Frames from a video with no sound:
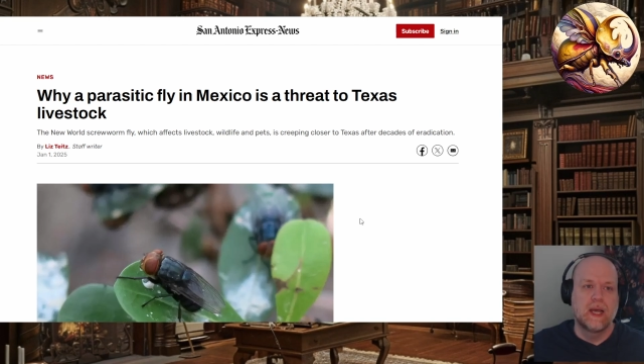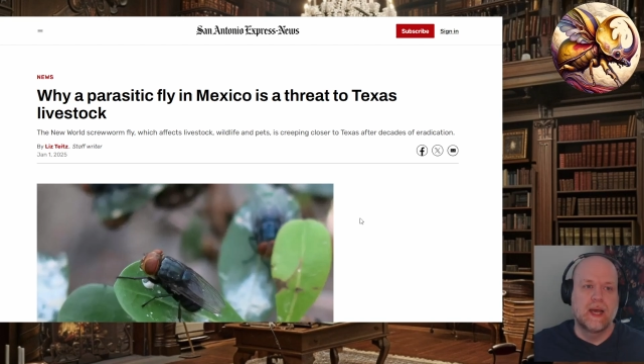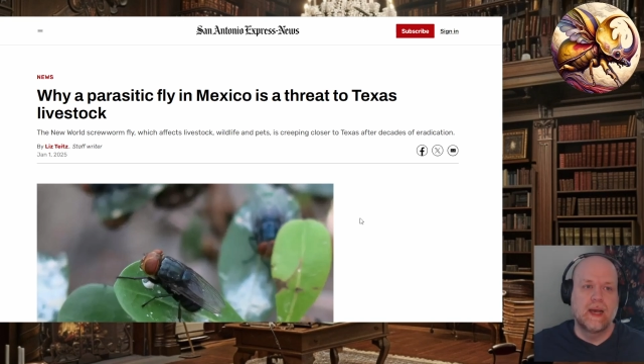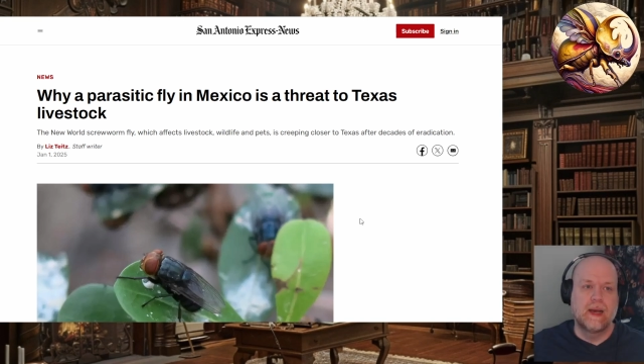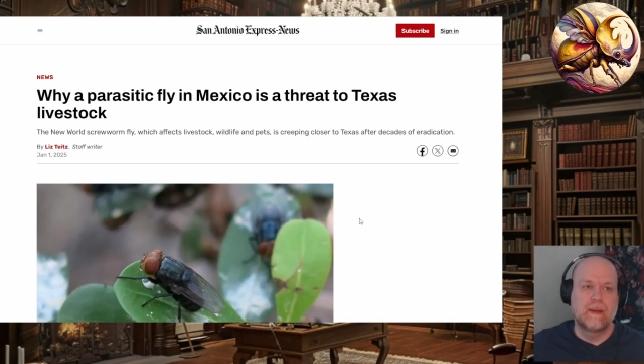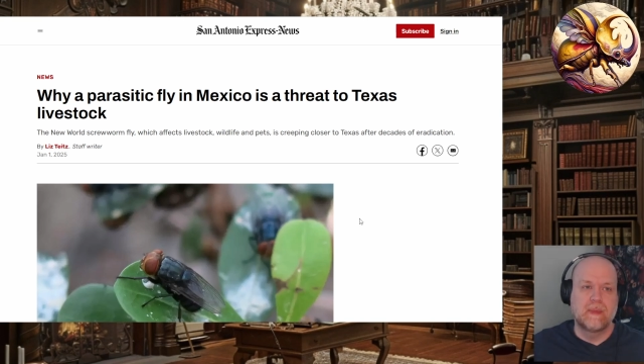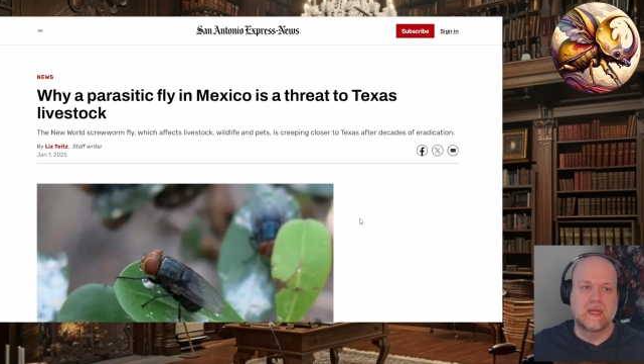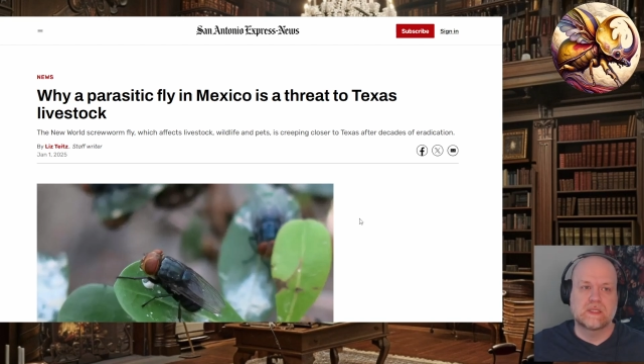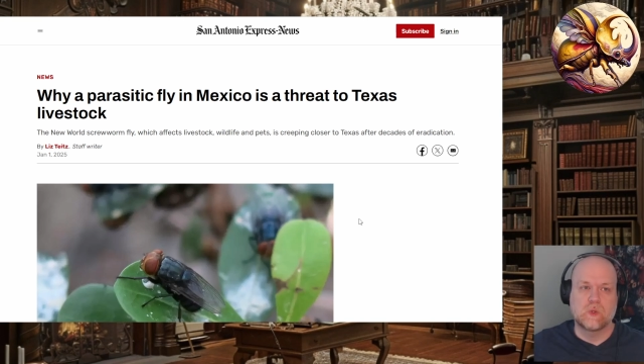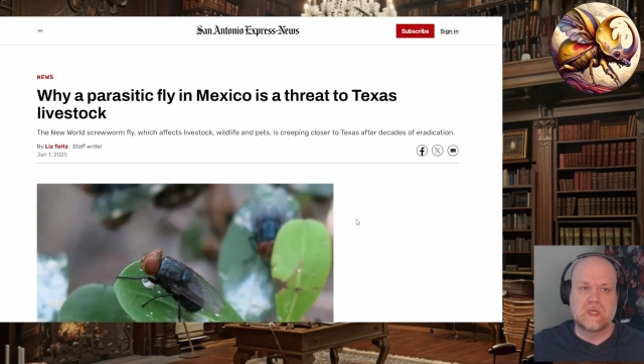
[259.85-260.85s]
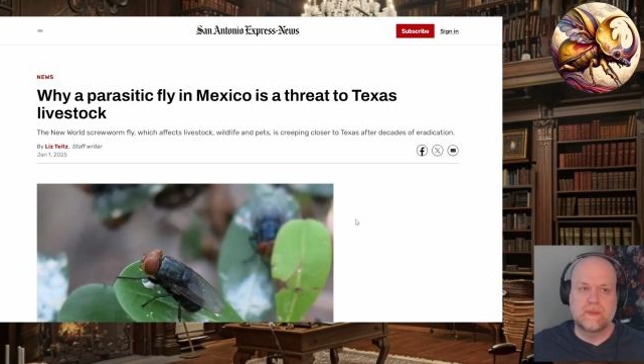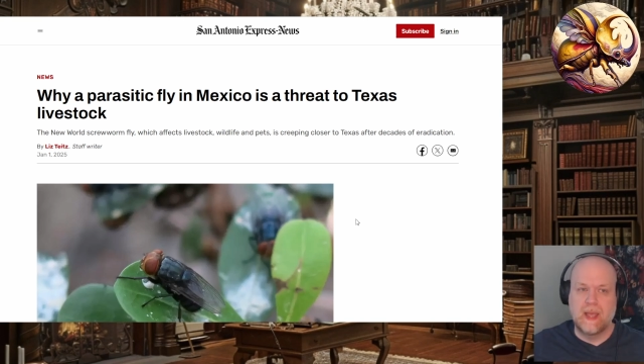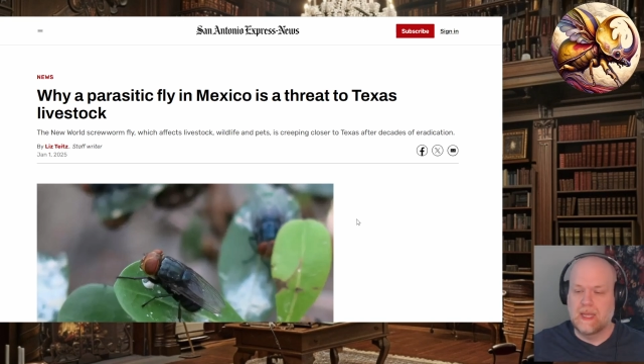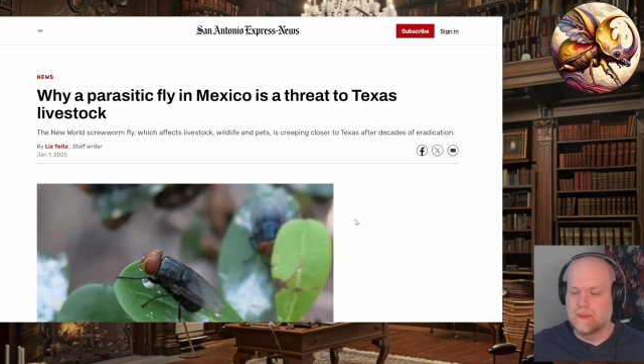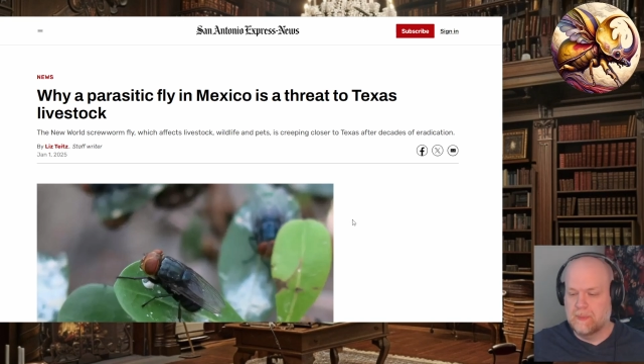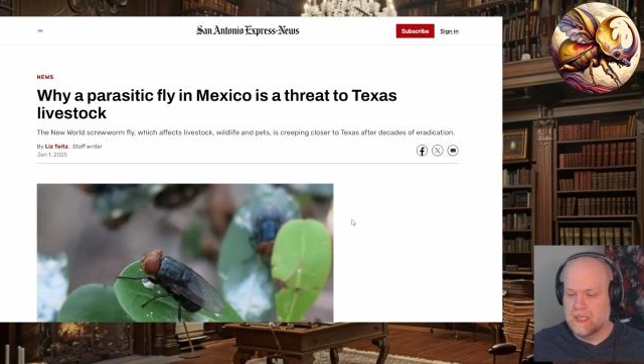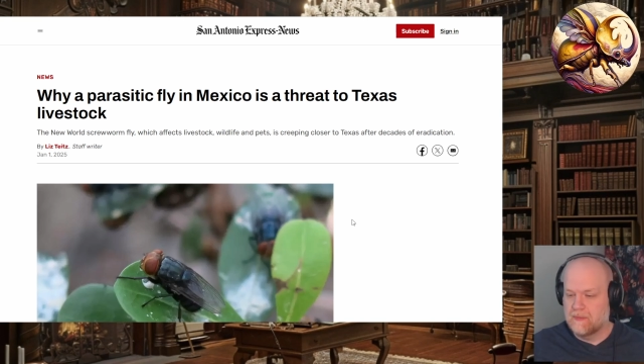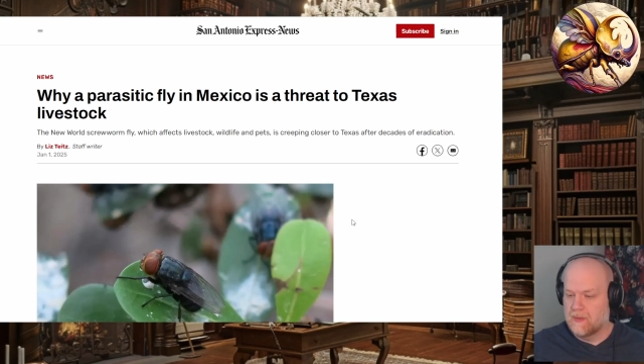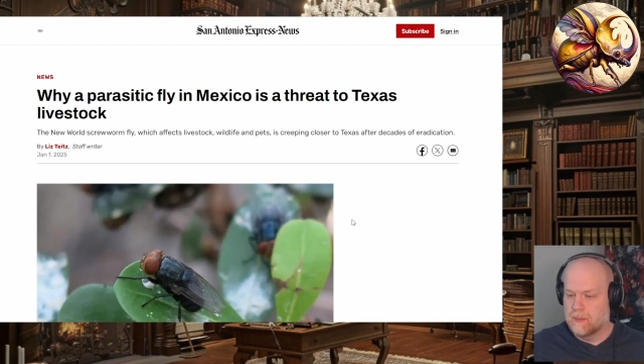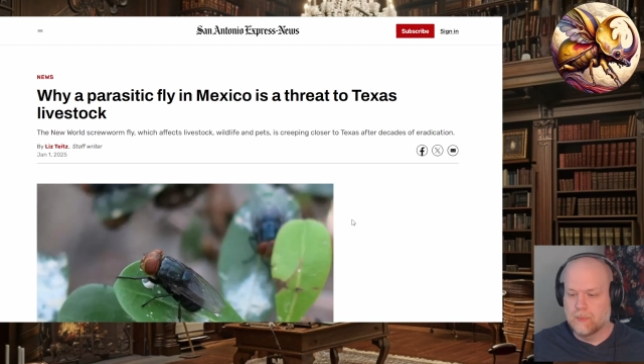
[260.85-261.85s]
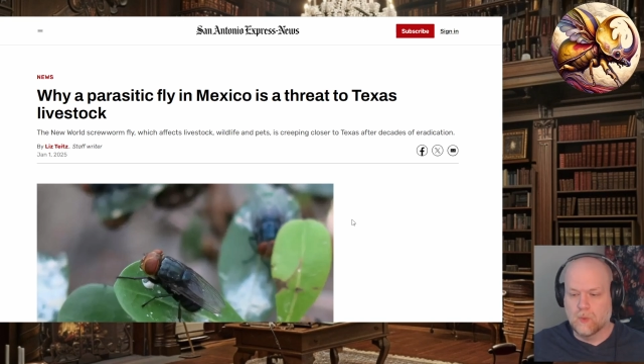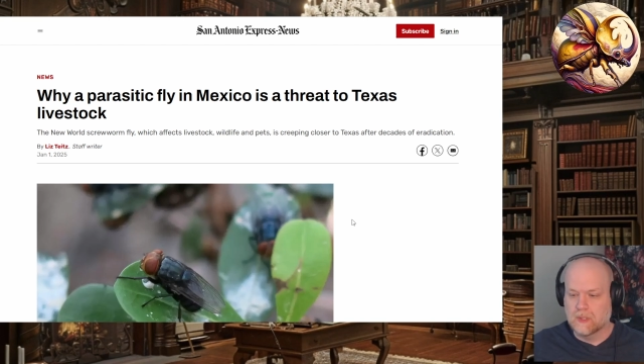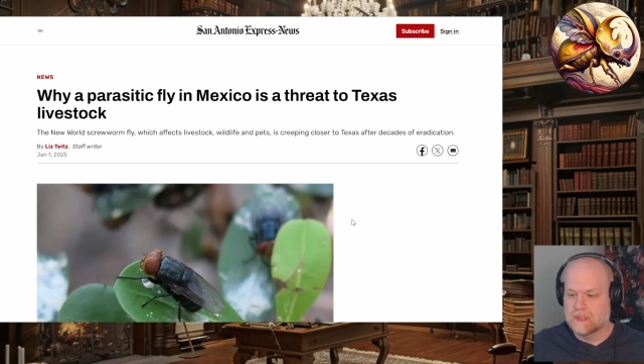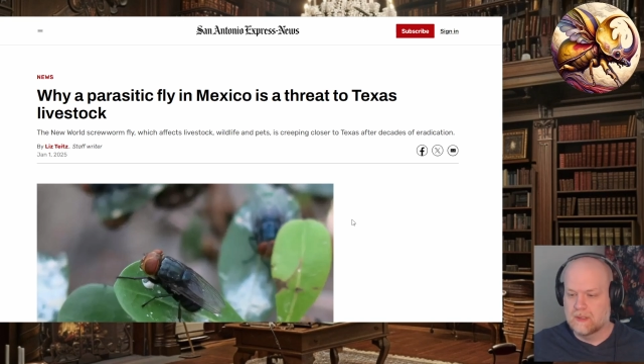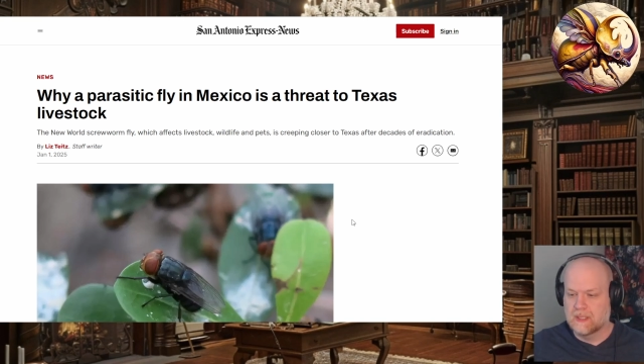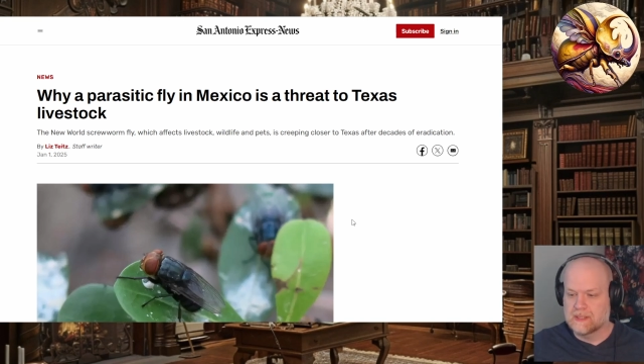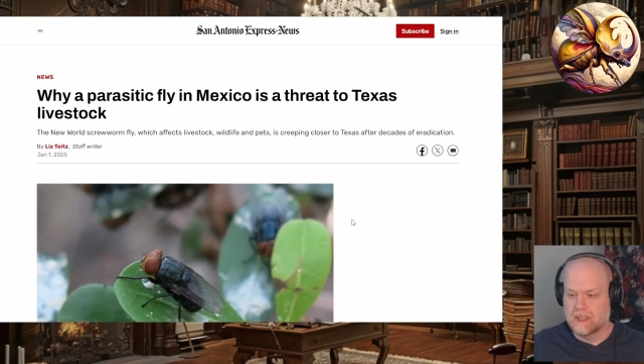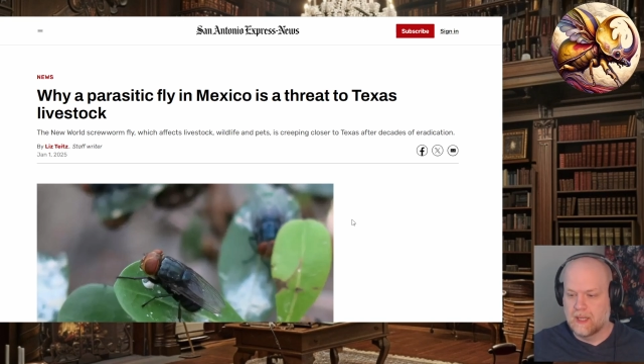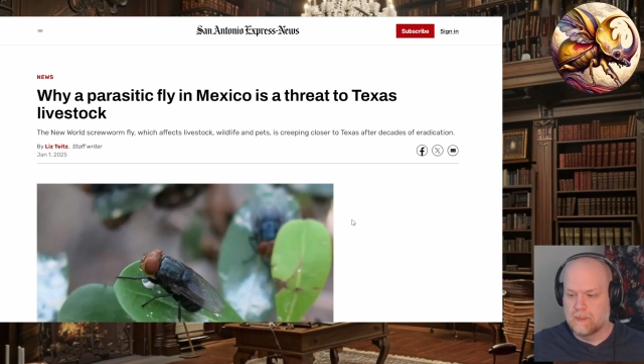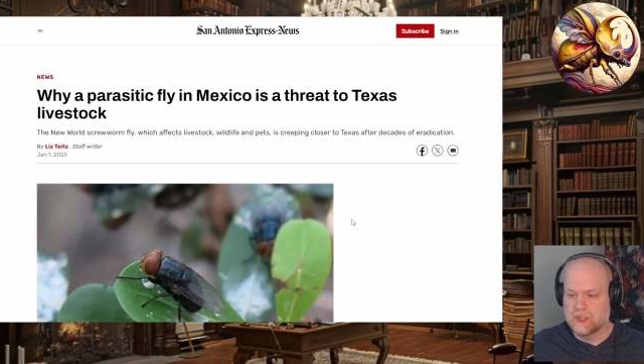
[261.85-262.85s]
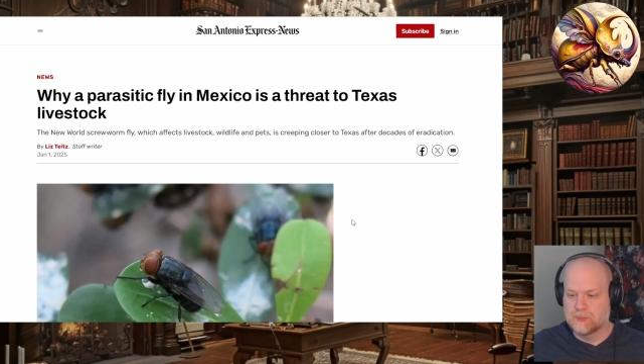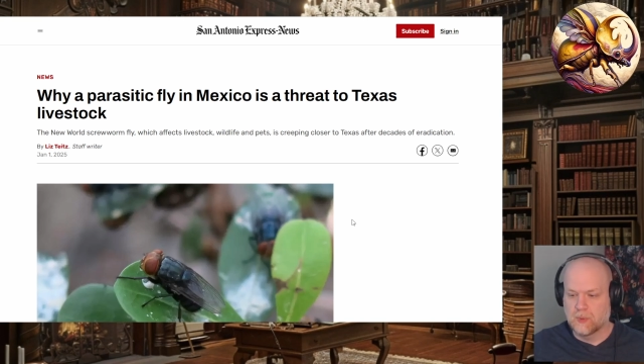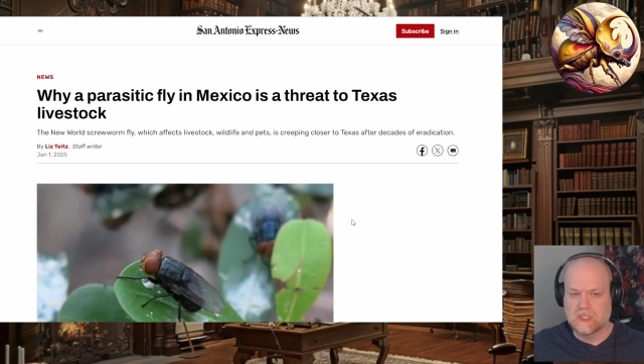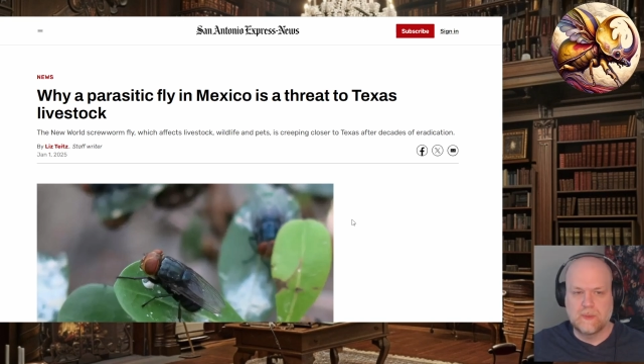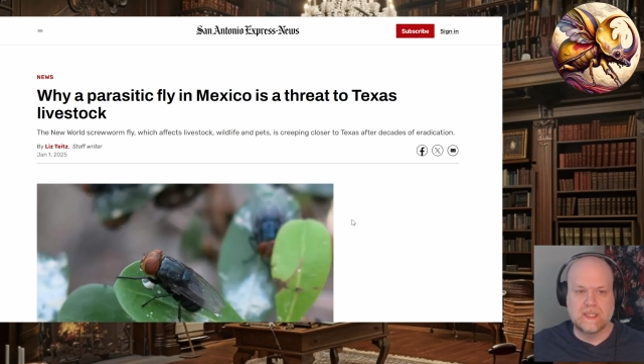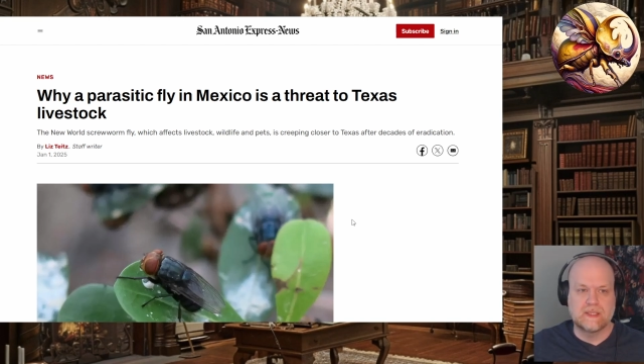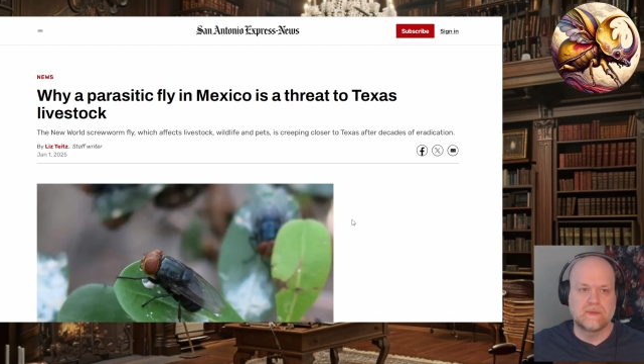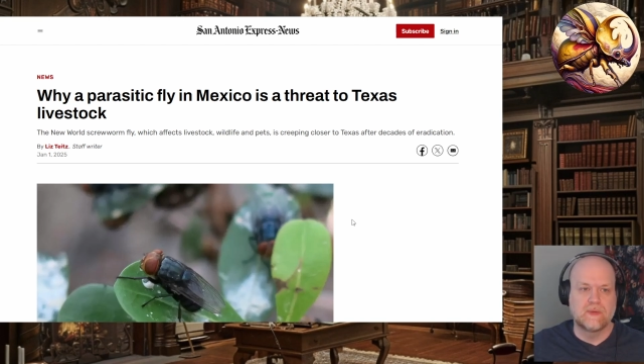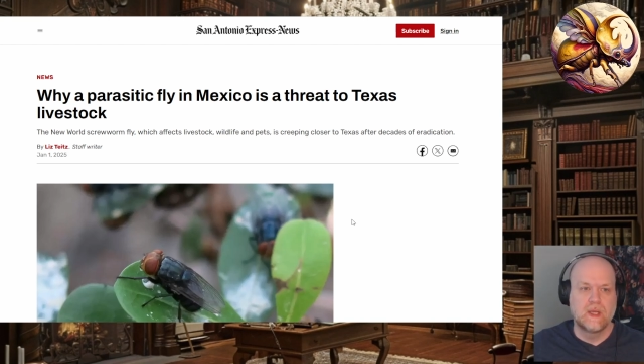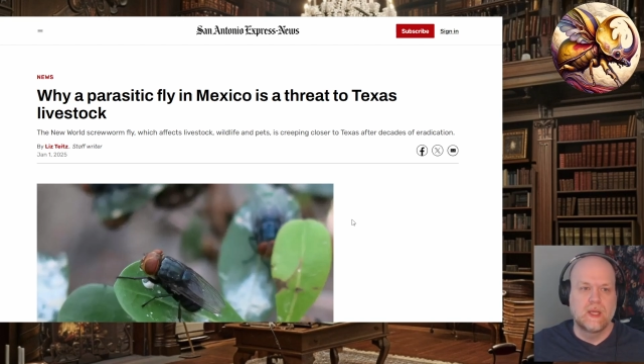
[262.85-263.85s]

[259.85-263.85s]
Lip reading: And it's going to make beef imports and things like that much more expensive.